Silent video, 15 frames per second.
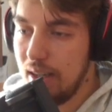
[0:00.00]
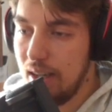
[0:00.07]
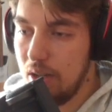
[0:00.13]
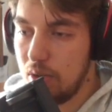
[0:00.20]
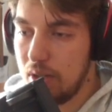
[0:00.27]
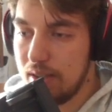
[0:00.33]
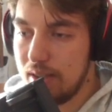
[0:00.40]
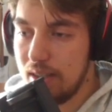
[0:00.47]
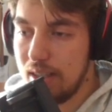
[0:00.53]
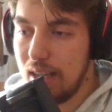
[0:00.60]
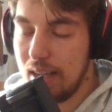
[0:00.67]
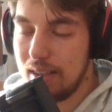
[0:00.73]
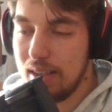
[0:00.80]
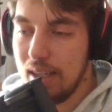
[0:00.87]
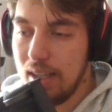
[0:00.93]
And you can see
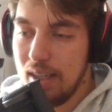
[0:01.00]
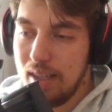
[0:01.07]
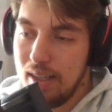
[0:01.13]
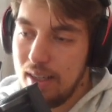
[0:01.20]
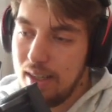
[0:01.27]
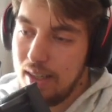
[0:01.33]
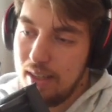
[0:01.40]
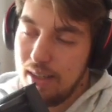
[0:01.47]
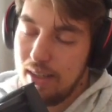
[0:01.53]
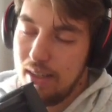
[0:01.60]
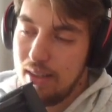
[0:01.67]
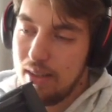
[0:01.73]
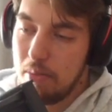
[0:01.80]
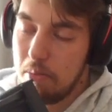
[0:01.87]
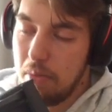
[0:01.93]
that
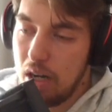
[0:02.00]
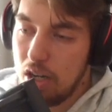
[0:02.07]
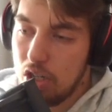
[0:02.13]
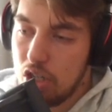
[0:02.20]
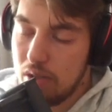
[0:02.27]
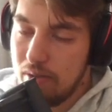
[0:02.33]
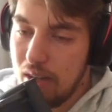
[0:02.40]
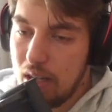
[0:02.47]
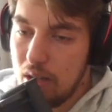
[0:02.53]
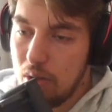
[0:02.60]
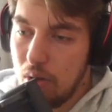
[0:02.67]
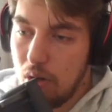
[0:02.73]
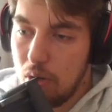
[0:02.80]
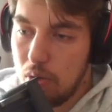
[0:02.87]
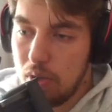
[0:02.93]
the margin value
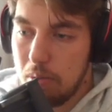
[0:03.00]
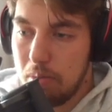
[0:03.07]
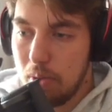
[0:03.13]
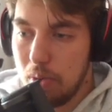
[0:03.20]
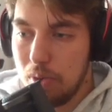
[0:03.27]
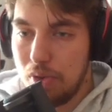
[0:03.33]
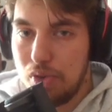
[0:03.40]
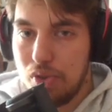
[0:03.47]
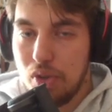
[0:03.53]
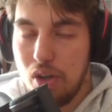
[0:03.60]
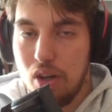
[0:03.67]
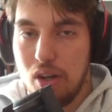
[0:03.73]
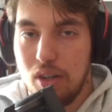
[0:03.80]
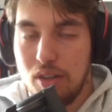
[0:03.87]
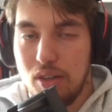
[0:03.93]
only pulls
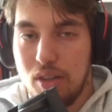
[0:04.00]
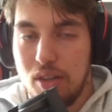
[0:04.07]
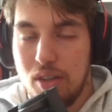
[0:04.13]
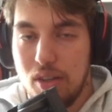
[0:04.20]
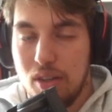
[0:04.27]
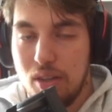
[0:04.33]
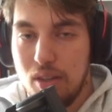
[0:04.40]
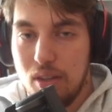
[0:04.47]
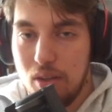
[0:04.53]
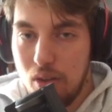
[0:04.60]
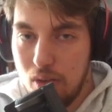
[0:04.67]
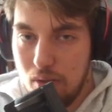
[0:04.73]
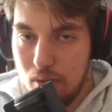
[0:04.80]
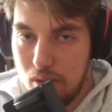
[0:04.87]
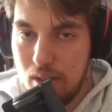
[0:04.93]
on
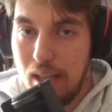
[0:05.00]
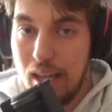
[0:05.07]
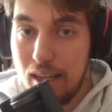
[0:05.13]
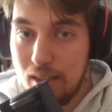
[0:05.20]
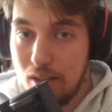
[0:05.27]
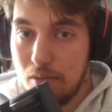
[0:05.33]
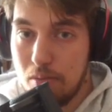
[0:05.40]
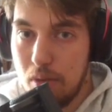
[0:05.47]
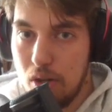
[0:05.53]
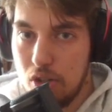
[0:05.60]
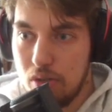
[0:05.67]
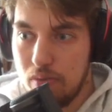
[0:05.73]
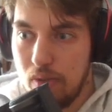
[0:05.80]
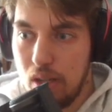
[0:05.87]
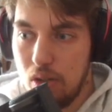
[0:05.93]
the negative
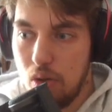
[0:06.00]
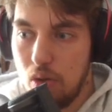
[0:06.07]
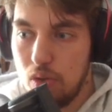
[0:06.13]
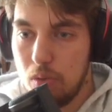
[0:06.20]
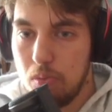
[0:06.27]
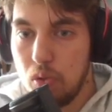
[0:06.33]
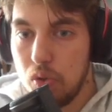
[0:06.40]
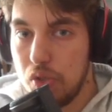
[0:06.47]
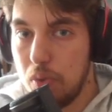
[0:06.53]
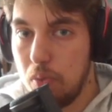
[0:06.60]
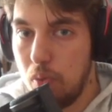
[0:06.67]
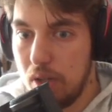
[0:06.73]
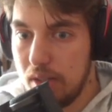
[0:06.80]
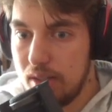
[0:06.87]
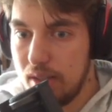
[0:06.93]
margin value only pulls on
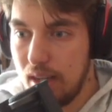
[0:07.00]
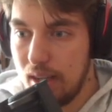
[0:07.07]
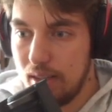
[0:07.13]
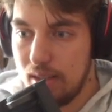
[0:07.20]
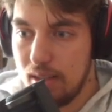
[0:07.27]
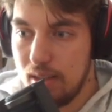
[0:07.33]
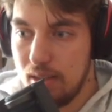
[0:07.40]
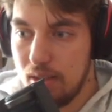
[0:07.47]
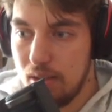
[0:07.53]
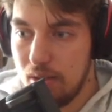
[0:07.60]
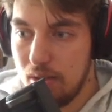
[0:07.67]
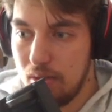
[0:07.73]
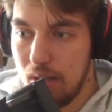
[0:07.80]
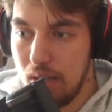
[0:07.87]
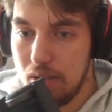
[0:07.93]
one side,
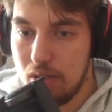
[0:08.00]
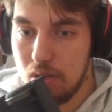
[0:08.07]
right?